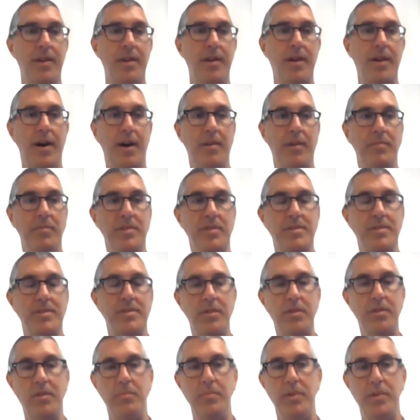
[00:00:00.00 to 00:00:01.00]
Um, it's a
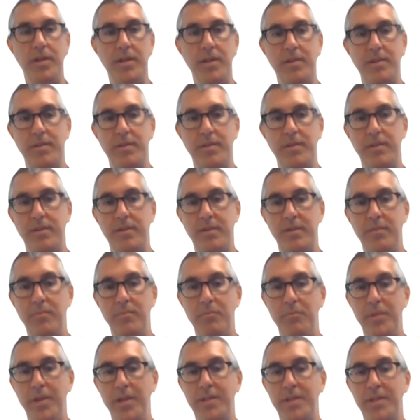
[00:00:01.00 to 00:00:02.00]
little bit
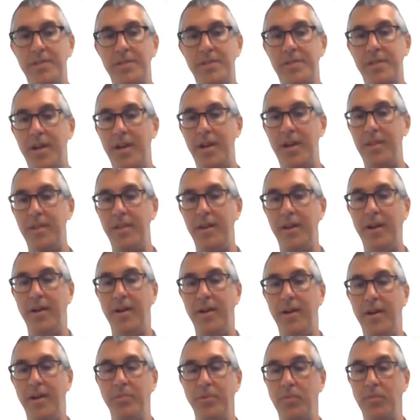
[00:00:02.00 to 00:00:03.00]
mixed on
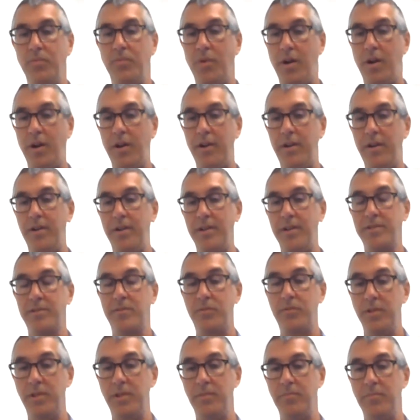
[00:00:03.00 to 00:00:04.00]
the blue water and it's
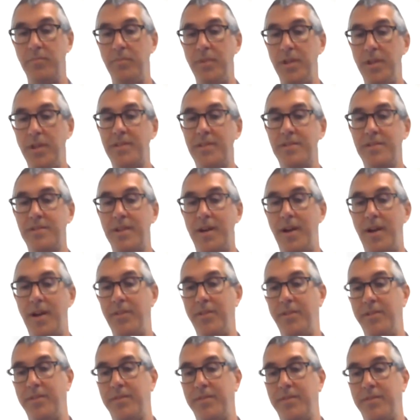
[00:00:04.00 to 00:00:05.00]
really mixed
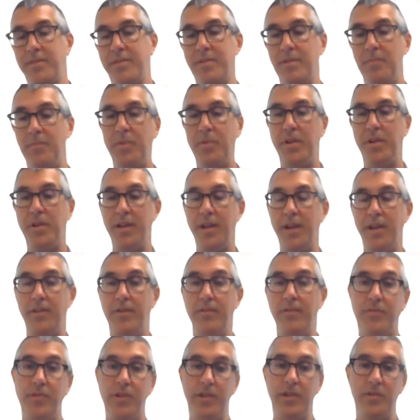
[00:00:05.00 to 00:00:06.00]
on depending on the
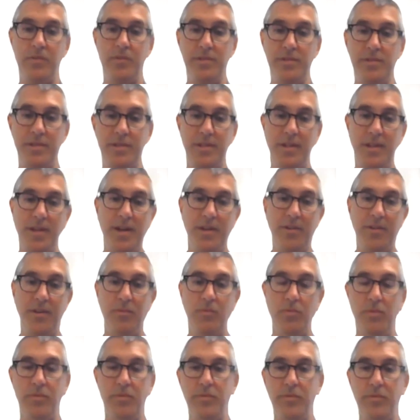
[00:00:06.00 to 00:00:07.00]
frequency on the
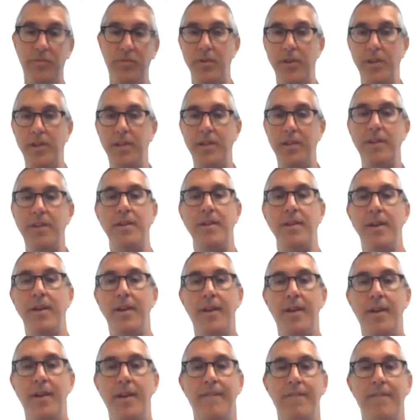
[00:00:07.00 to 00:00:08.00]
Wolverine.
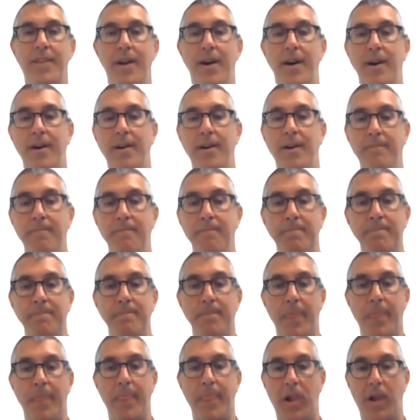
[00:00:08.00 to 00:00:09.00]
Um,
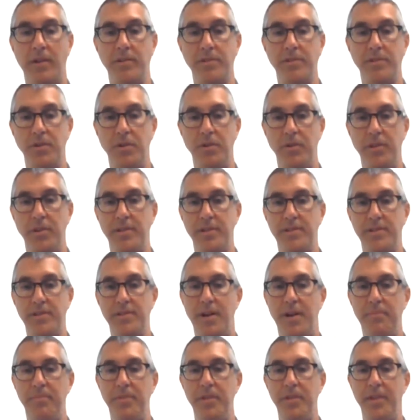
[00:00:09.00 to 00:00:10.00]
so that's
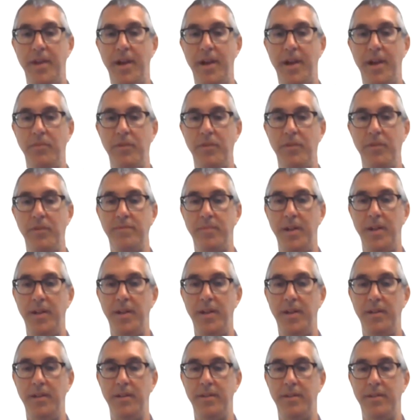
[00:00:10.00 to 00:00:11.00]
something that we've
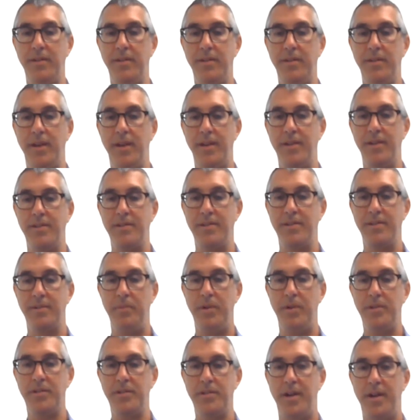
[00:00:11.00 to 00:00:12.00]
made, I guess, a
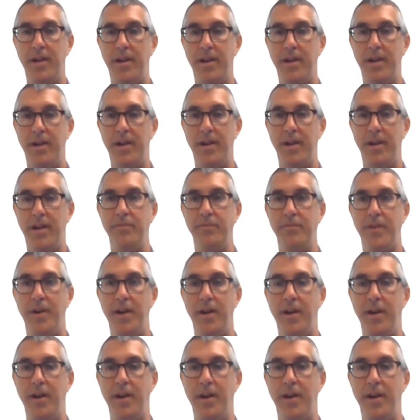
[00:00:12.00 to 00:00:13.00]
much higher
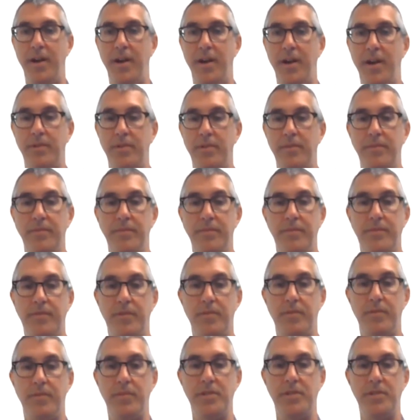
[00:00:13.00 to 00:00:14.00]
profile for for
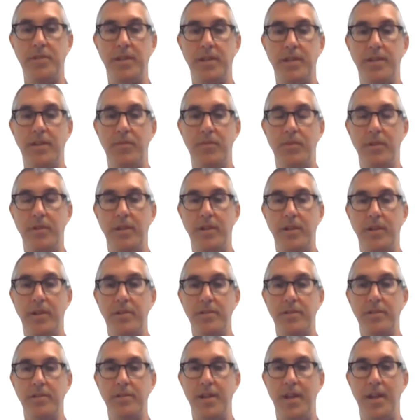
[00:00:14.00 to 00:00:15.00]
Michigan to really
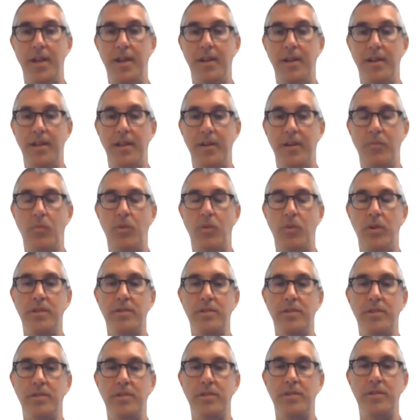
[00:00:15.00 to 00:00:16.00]
understand like what
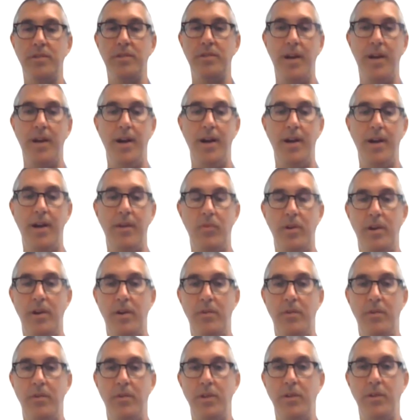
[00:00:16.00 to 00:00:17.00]
is going on, where are
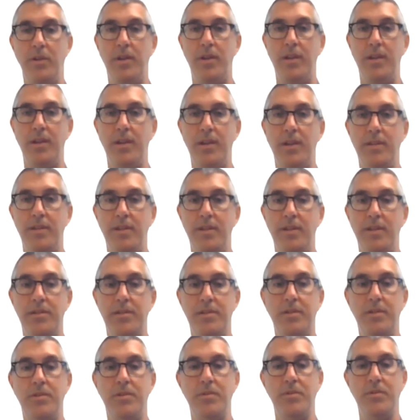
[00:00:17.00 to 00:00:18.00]
we running into
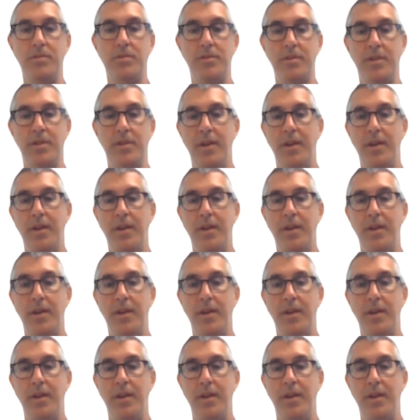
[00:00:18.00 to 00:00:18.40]
issues.